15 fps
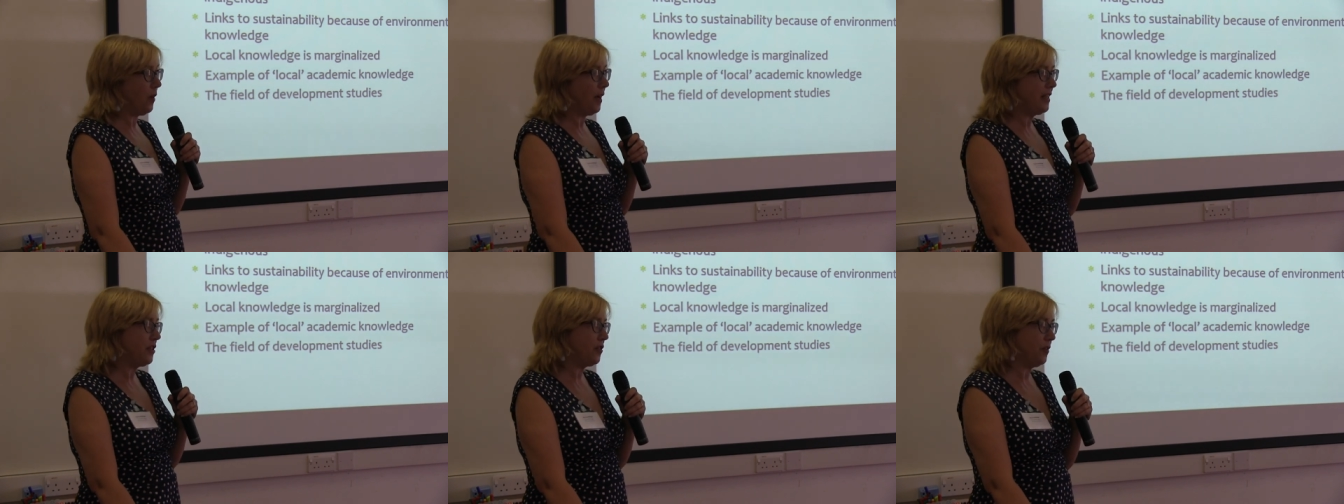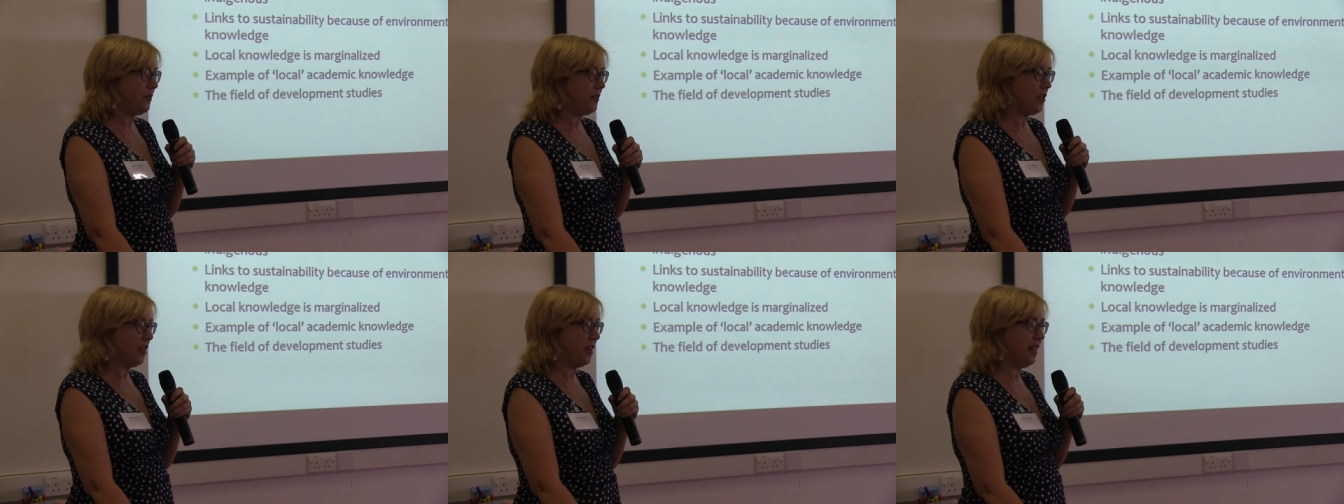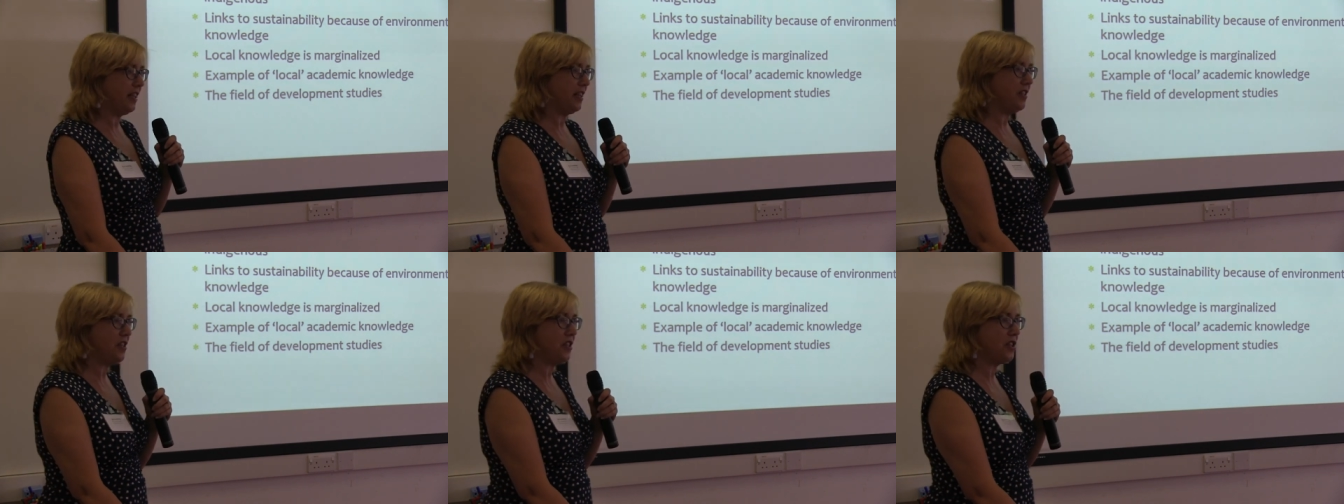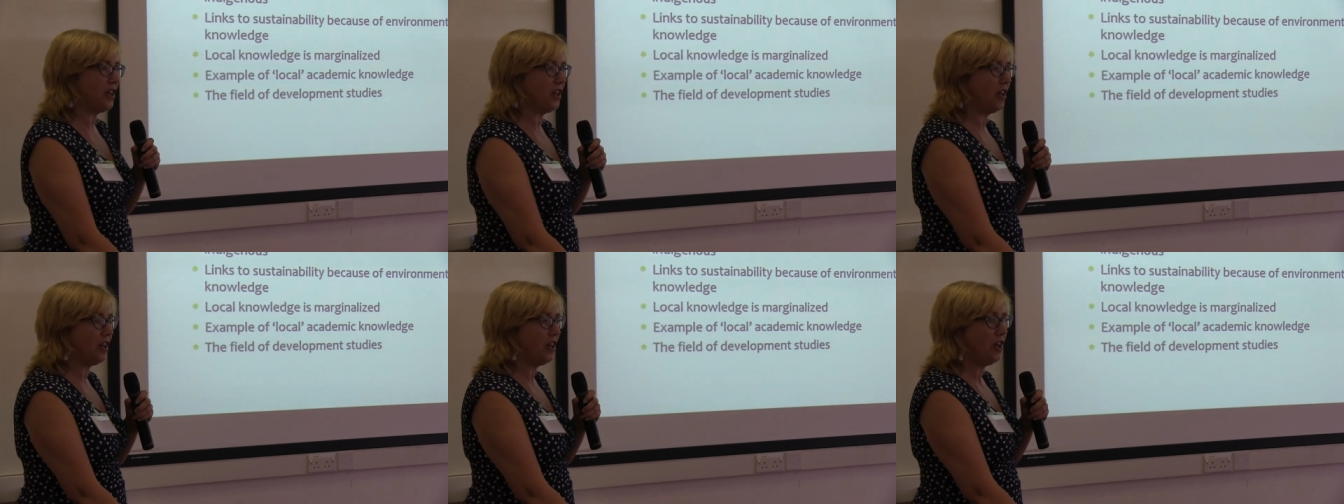quite often it's
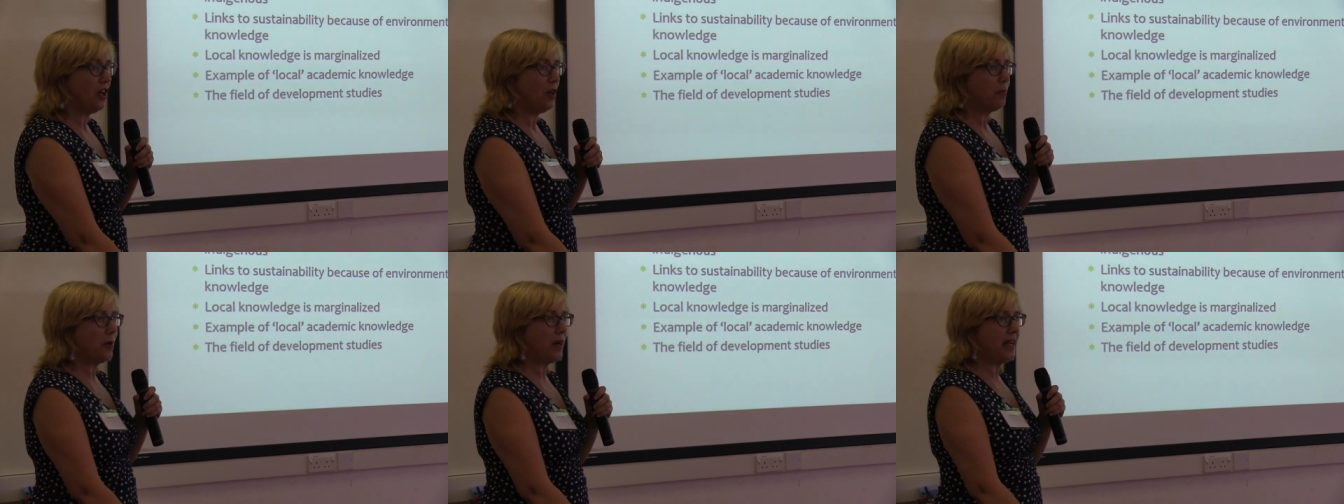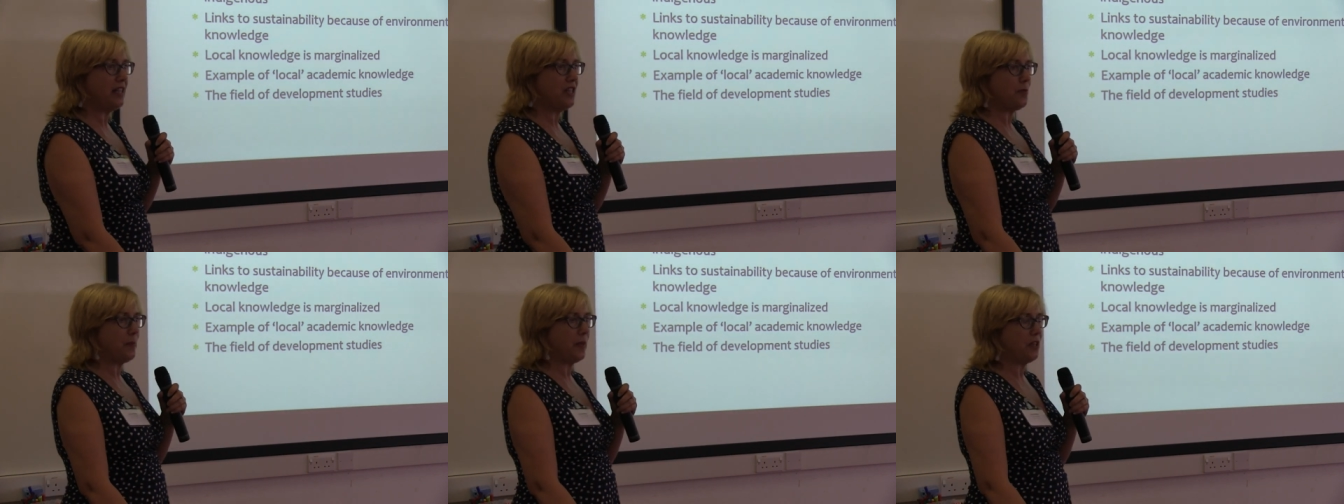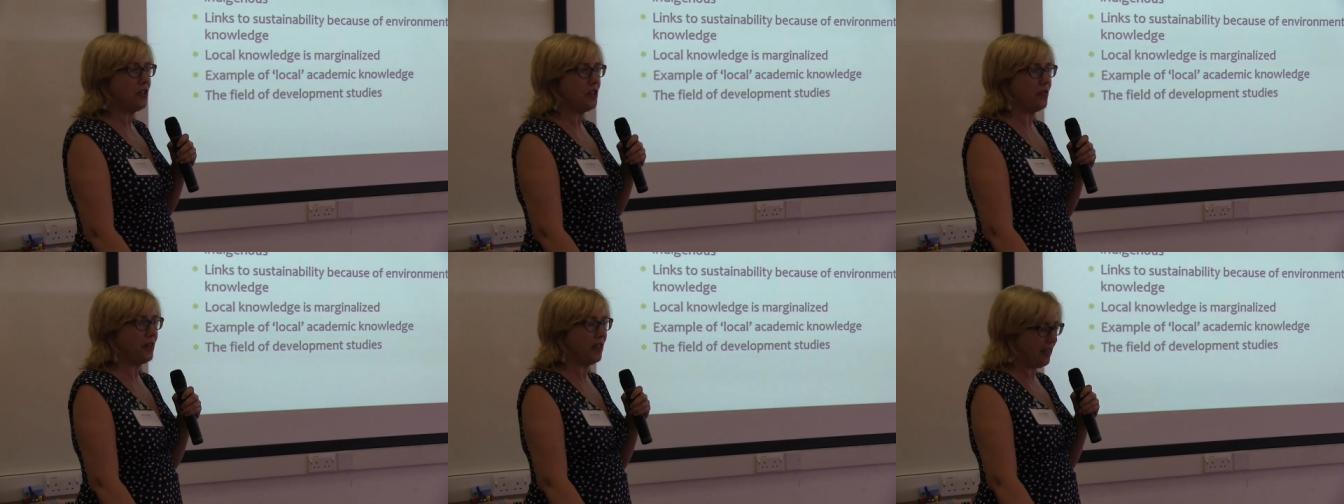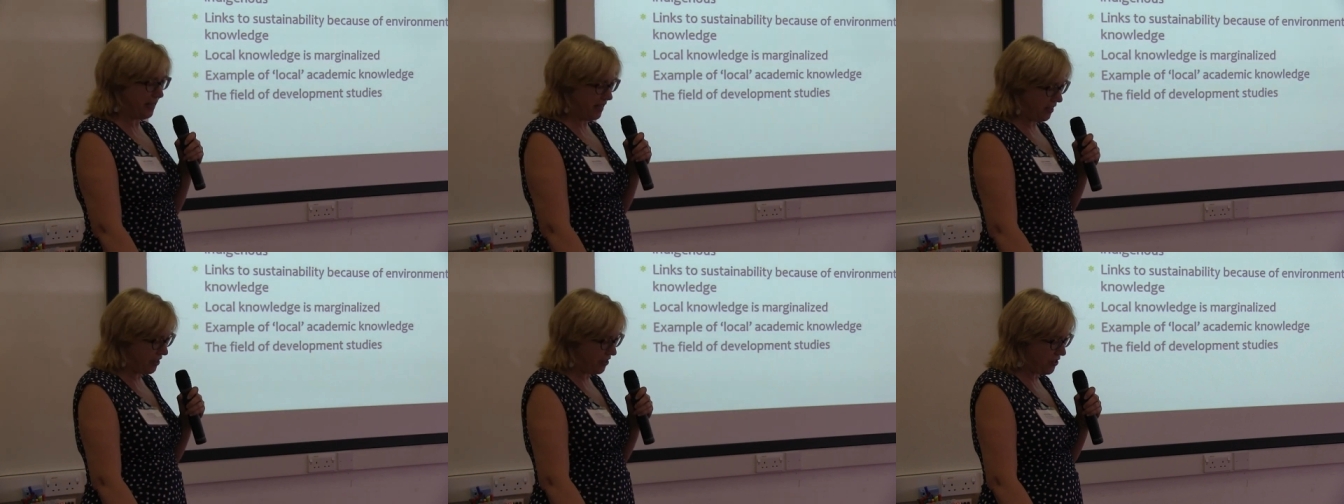uh, praised because of the
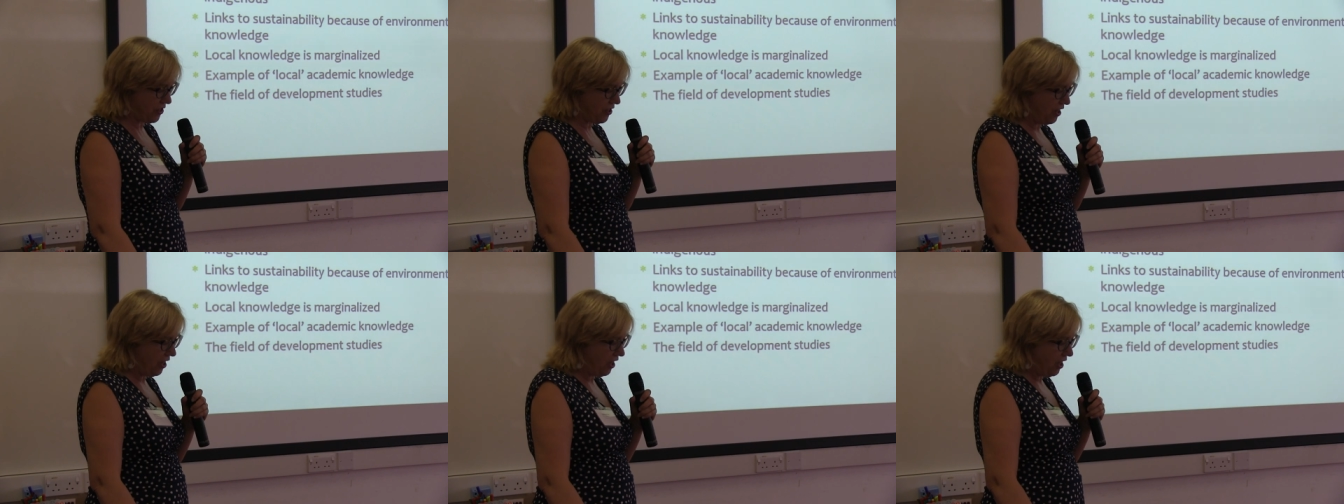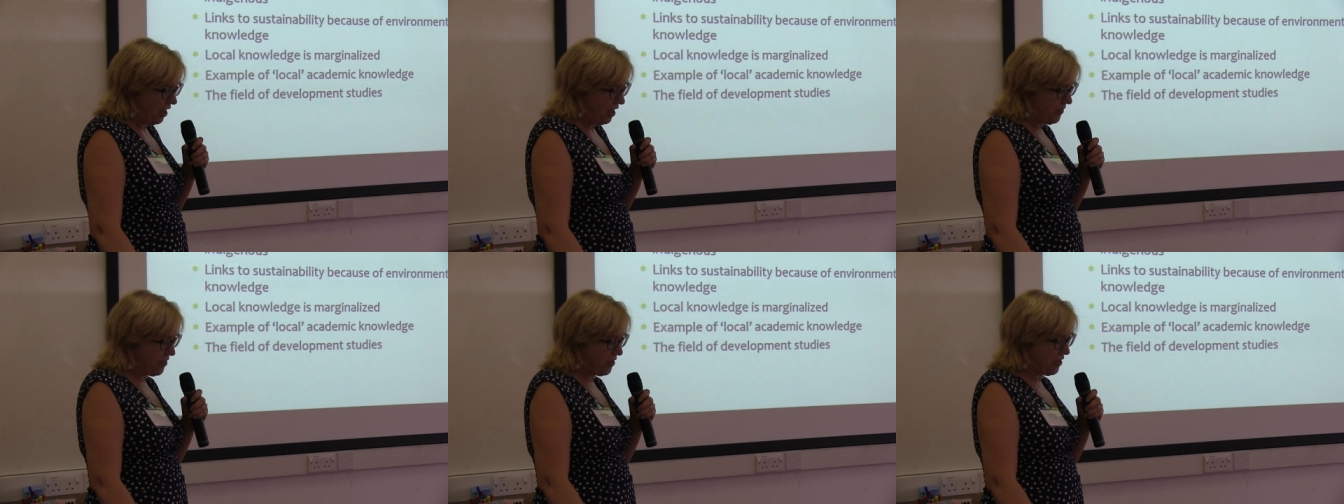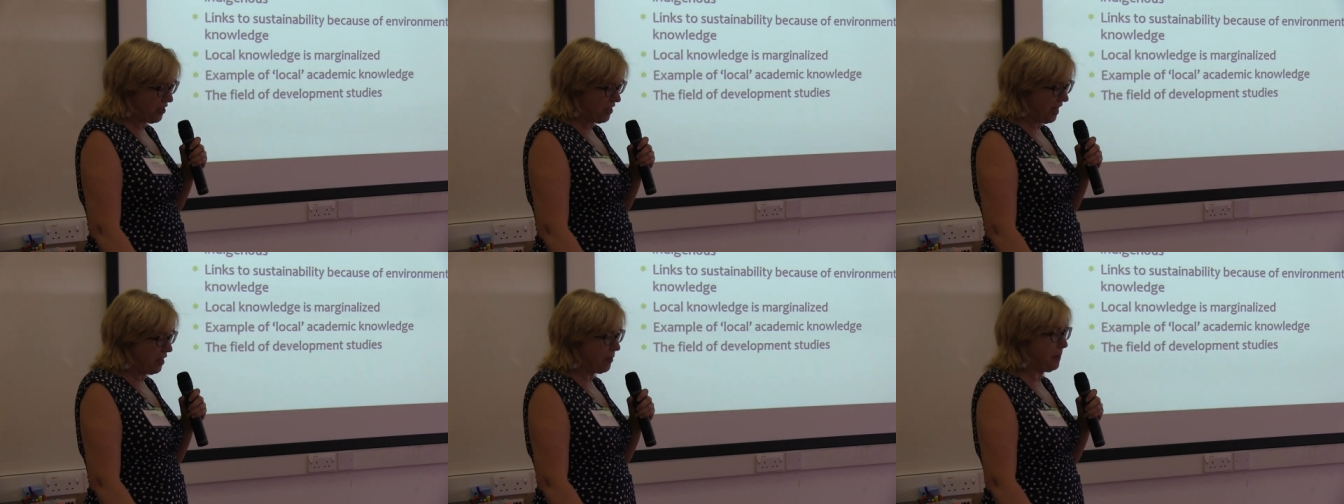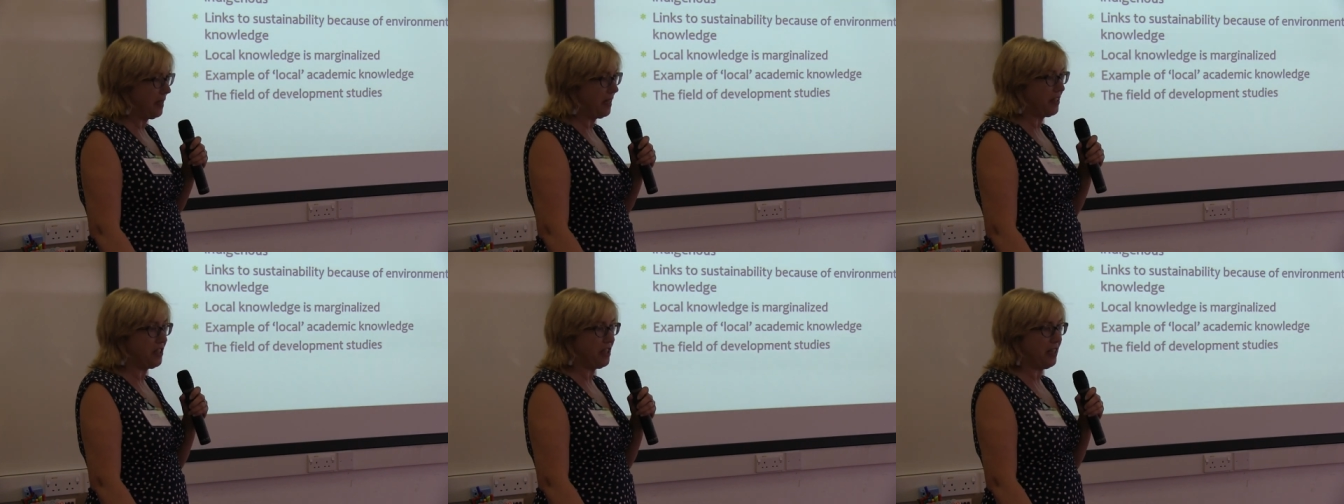links of
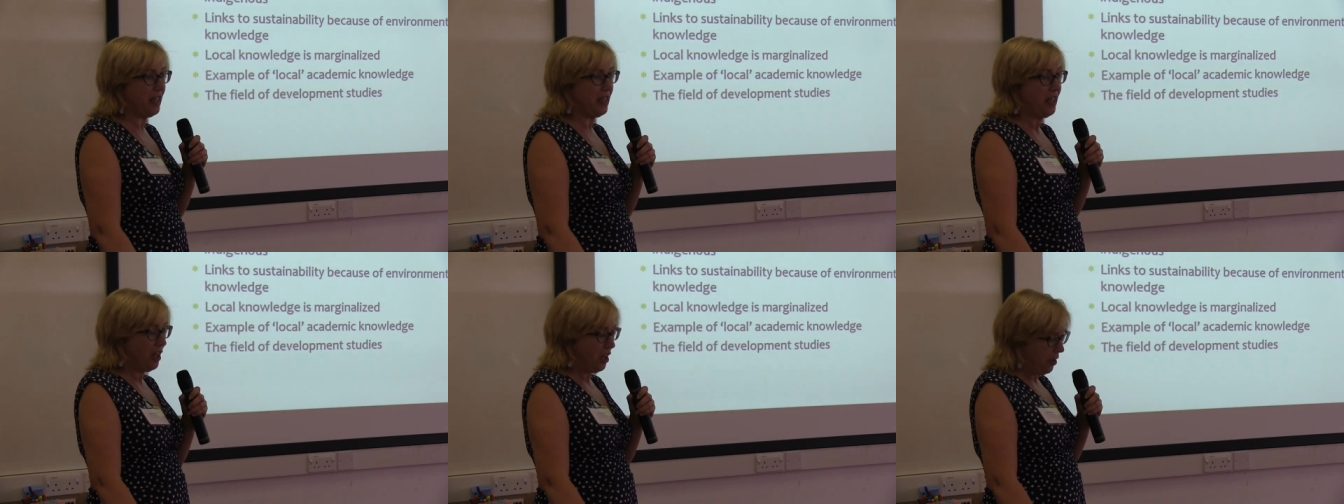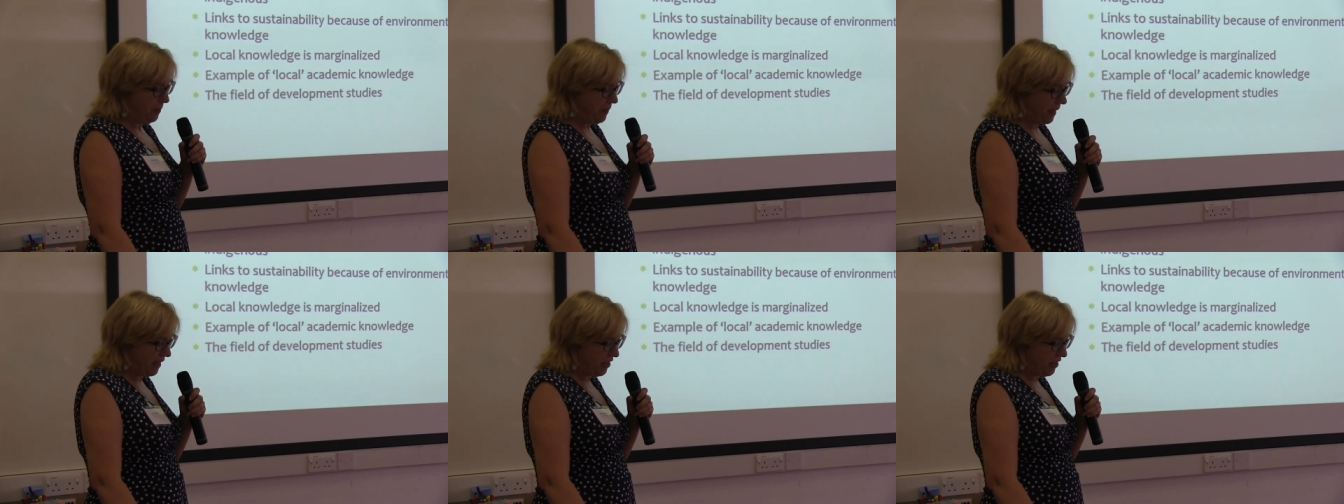sustainability, but